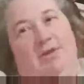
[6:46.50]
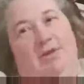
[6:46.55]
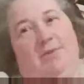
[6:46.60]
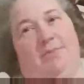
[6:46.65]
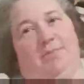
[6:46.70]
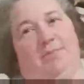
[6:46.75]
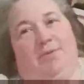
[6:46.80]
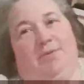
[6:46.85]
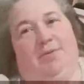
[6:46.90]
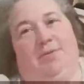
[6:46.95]
so
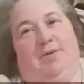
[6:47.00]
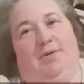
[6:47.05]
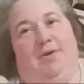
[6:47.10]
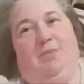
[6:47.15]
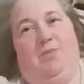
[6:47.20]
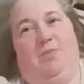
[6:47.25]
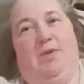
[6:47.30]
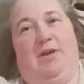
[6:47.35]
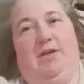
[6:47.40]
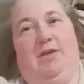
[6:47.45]
anyway, the
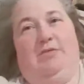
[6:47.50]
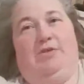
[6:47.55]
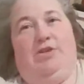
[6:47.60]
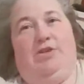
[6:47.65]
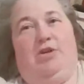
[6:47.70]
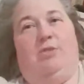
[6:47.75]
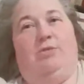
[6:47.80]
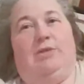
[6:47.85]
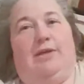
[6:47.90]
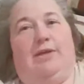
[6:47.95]
big
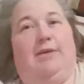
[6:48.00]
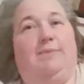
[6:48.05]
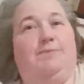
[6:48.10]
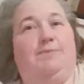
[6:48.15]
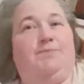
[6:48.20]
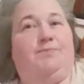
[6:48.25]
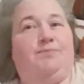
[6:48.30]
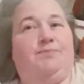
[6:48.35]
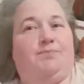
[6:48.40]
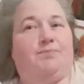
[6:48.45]
lump on
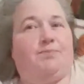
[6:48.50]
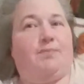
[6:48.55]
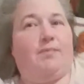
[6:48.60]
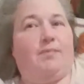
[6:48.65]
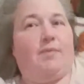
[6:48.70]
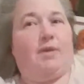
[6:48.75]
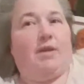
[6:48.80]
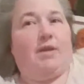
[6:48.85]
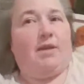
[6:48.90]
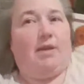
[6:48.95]
Willow's
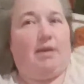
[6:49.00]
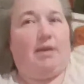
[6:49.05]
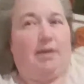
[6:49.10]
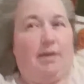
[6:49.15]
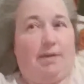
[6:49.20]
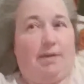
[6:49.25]
shoulder.